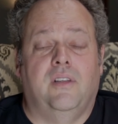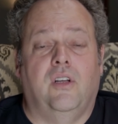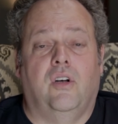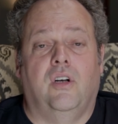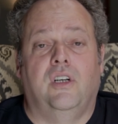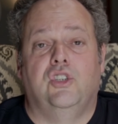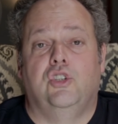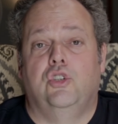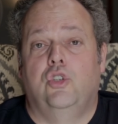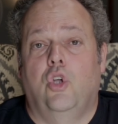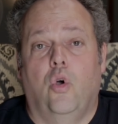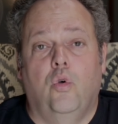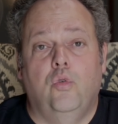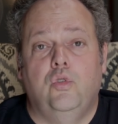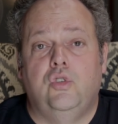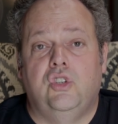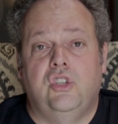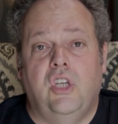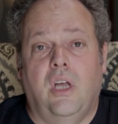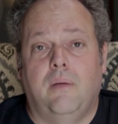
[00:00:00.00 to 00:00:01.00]
There is no
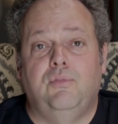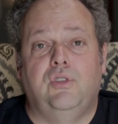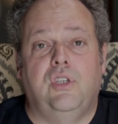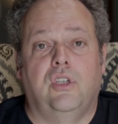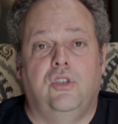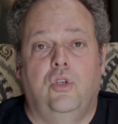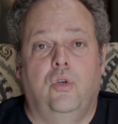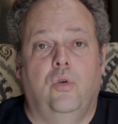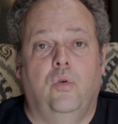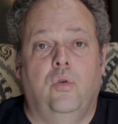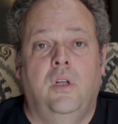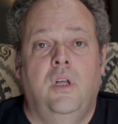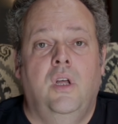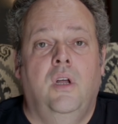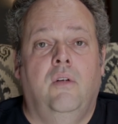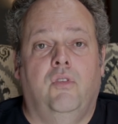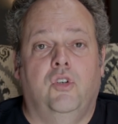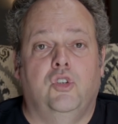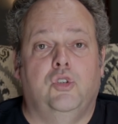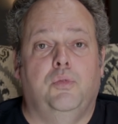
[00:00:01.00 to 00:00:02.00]
substitute
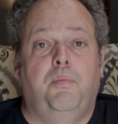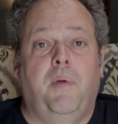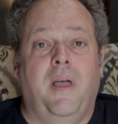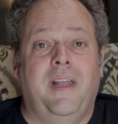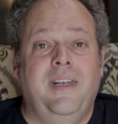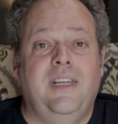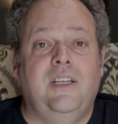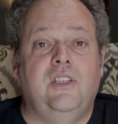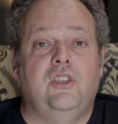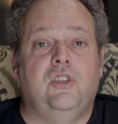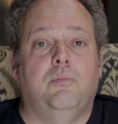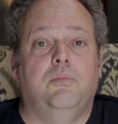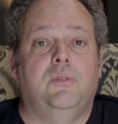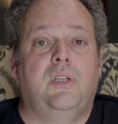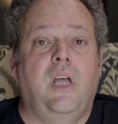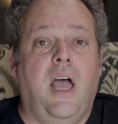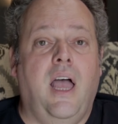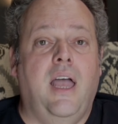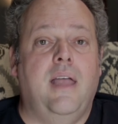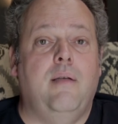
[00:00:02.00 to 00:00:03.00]
for spending some
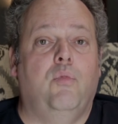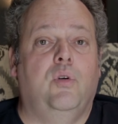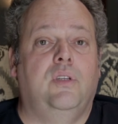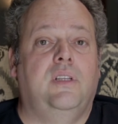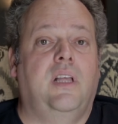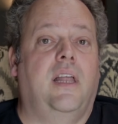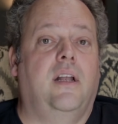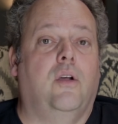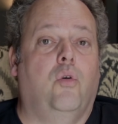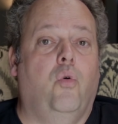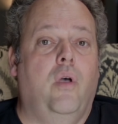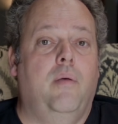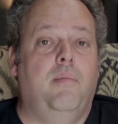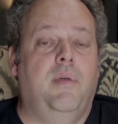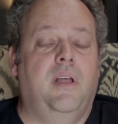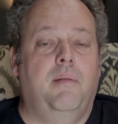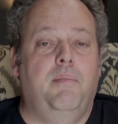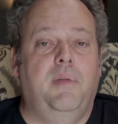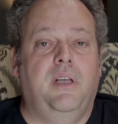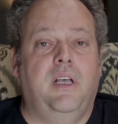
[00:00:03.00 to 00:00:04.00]
time with that
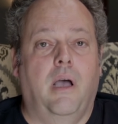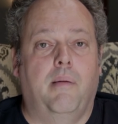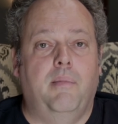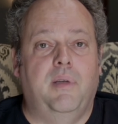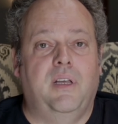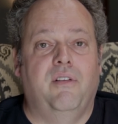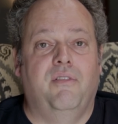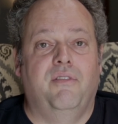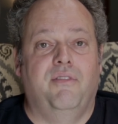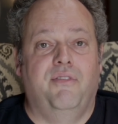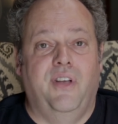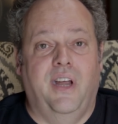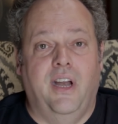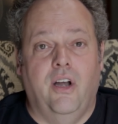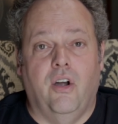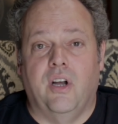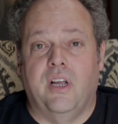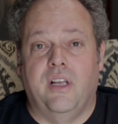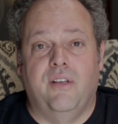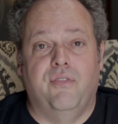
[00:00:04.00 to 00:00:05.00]
equipment and becoming
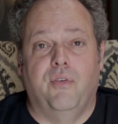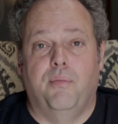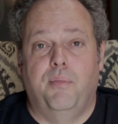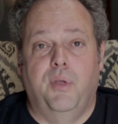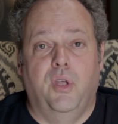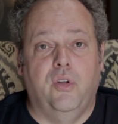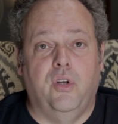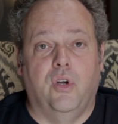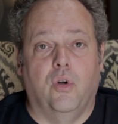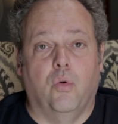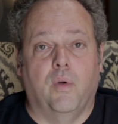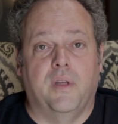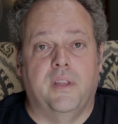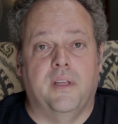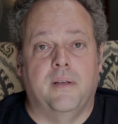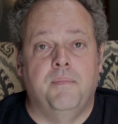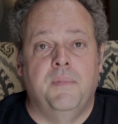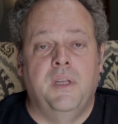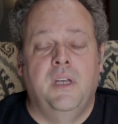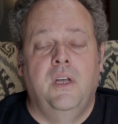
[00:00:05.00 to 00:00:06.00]
very familiar with
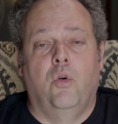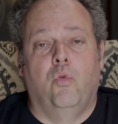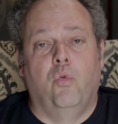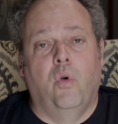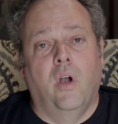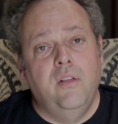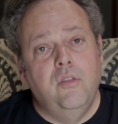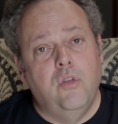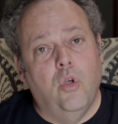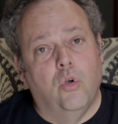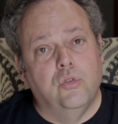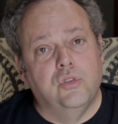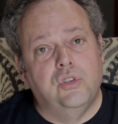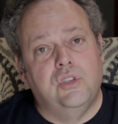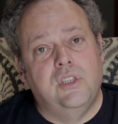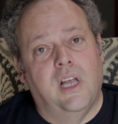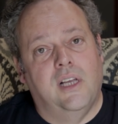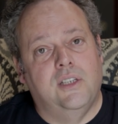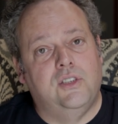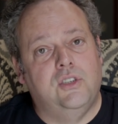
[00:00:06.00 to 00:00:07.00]
it. Run those
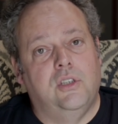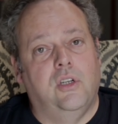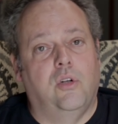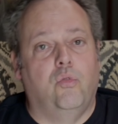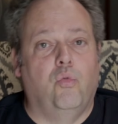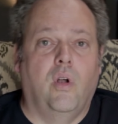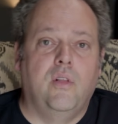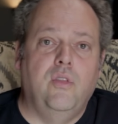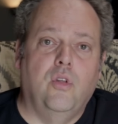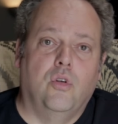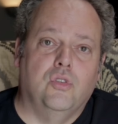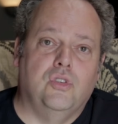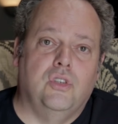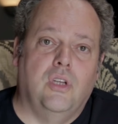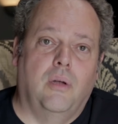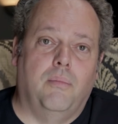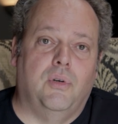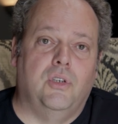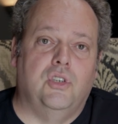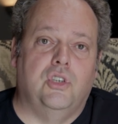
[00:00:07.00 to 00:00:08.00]
tests and run those
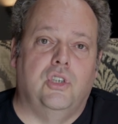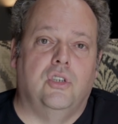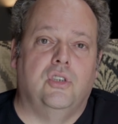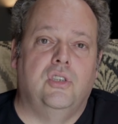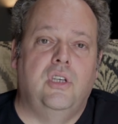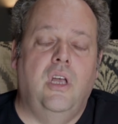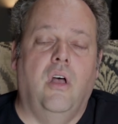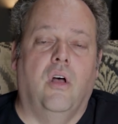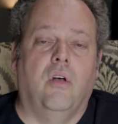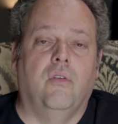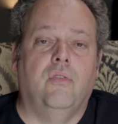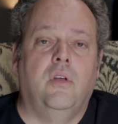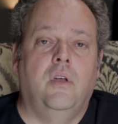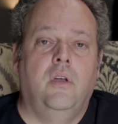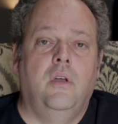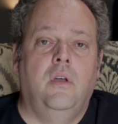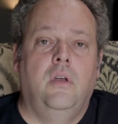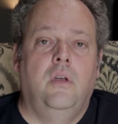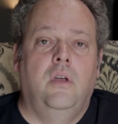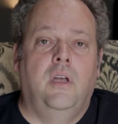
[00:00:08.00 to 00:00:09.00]
numbers yourself
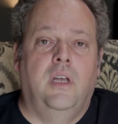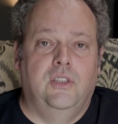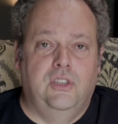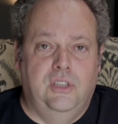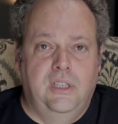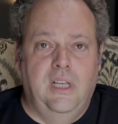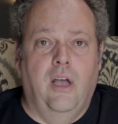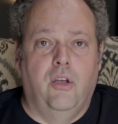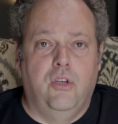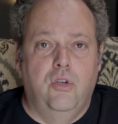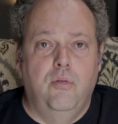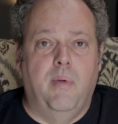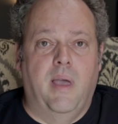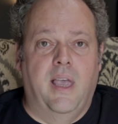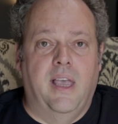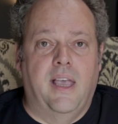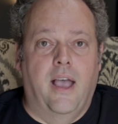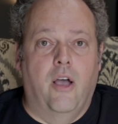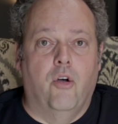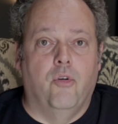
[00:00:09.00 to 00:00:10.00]
and see how you
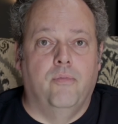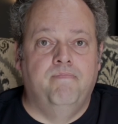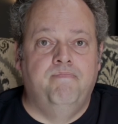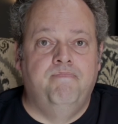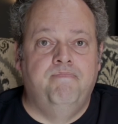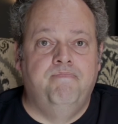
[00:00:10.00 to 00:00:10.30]
make out.